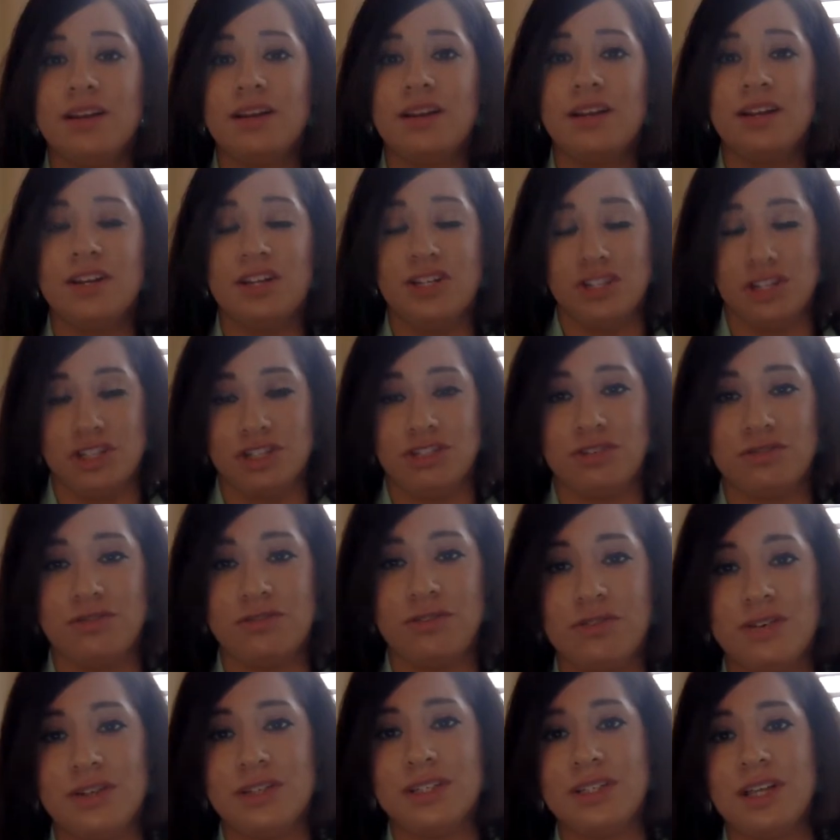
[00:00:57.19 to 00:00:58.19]
in
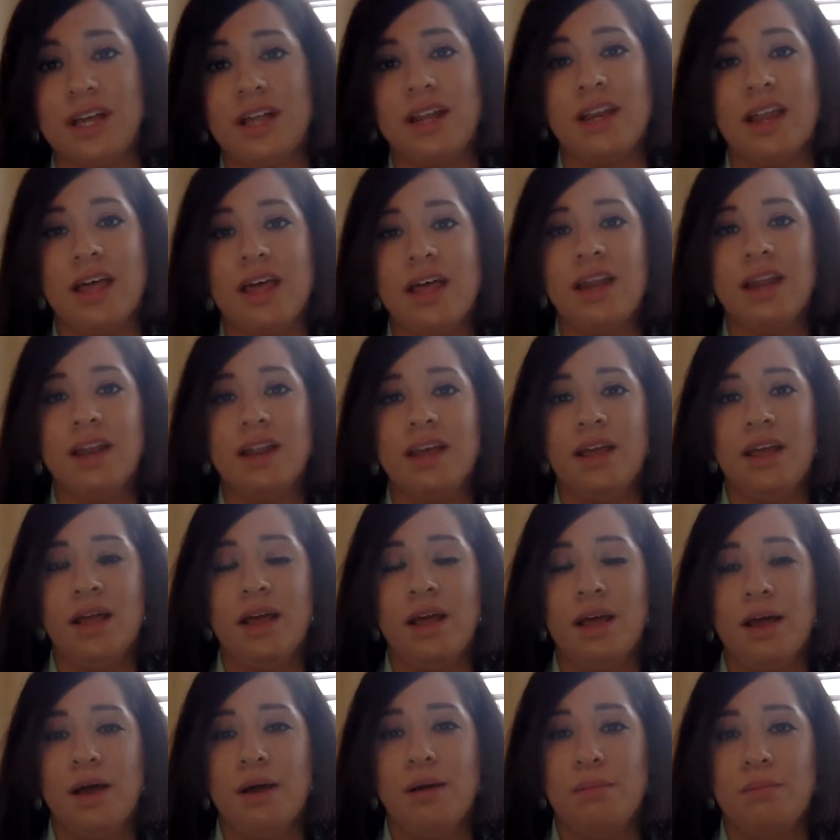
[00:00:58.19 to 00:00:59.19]
adjustyourfocus.net.
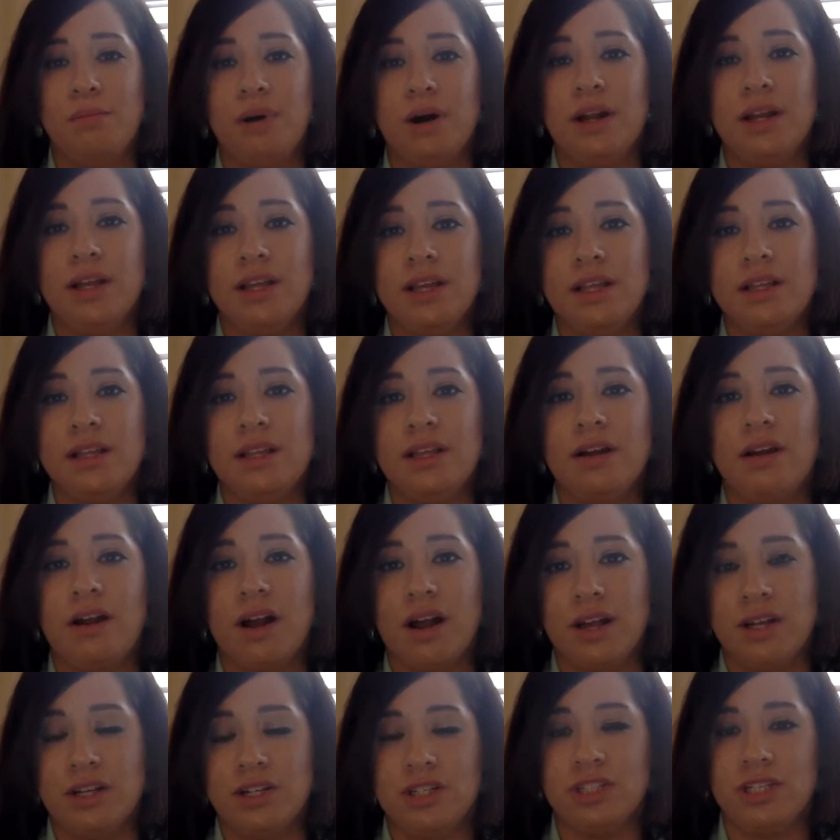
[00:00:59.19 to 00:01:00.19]
But in there
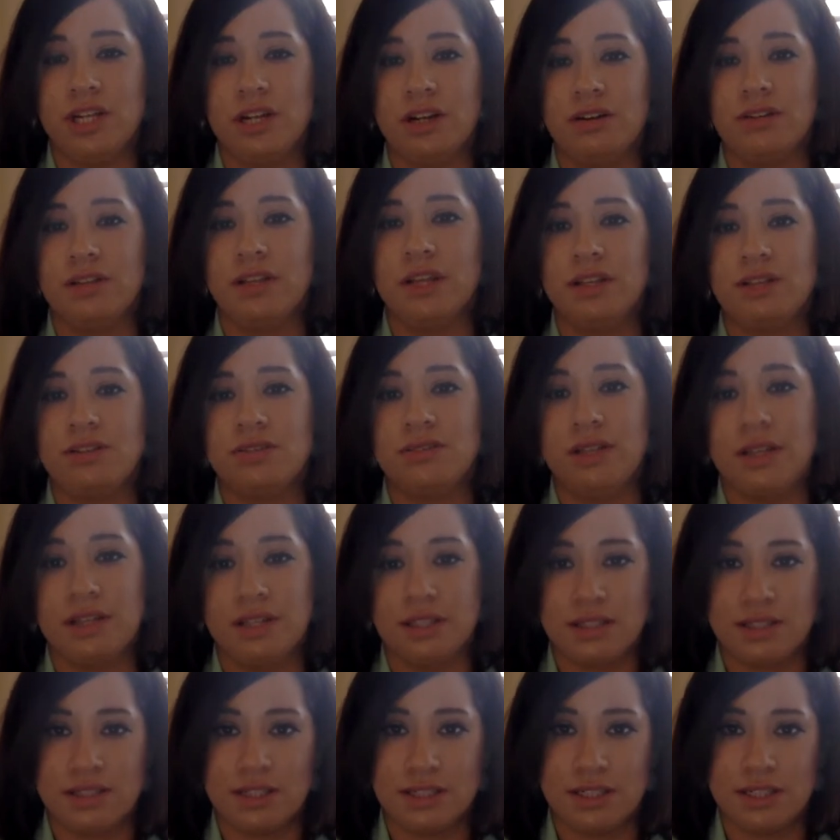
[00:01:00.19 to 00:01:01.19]
I had shared that
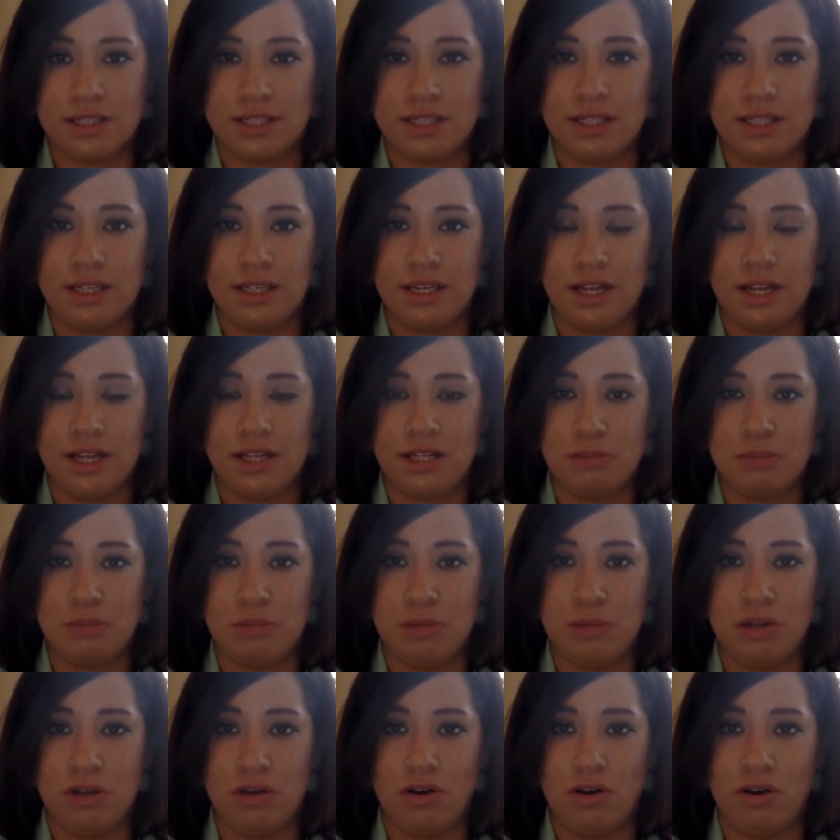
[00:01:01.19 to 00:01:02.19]
2016 has
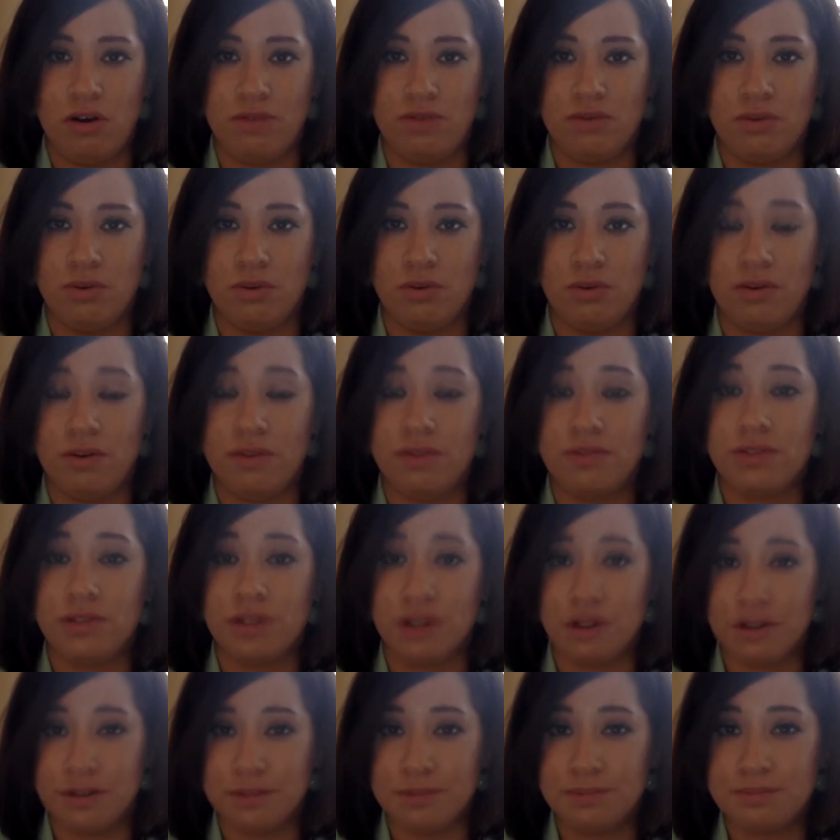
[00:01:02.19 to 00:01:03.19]
been off to a rough
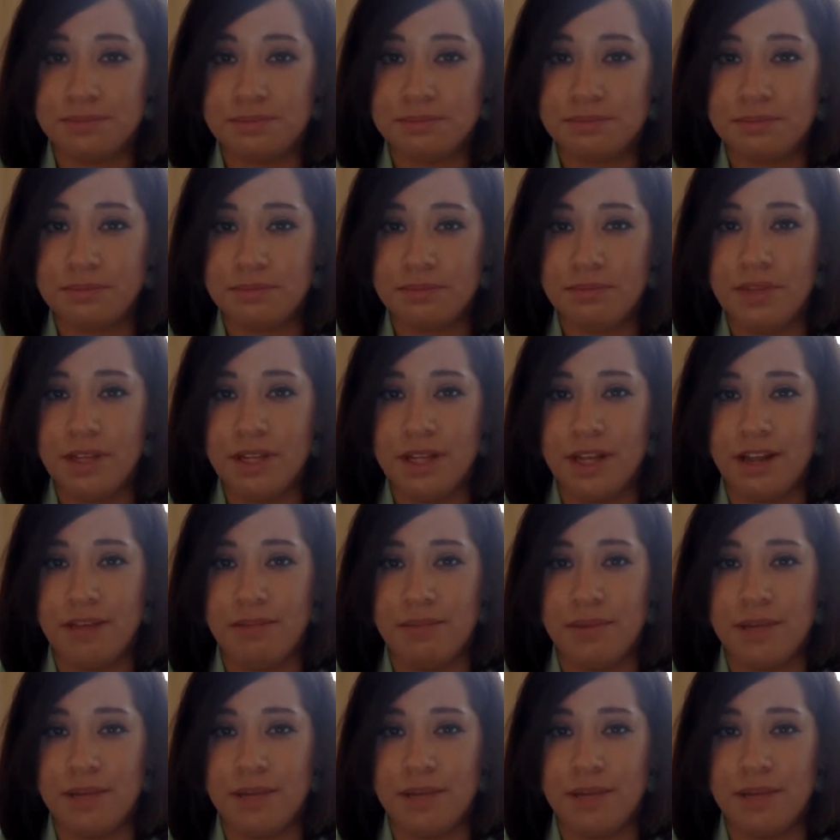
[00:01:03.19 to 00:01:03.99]
start. I've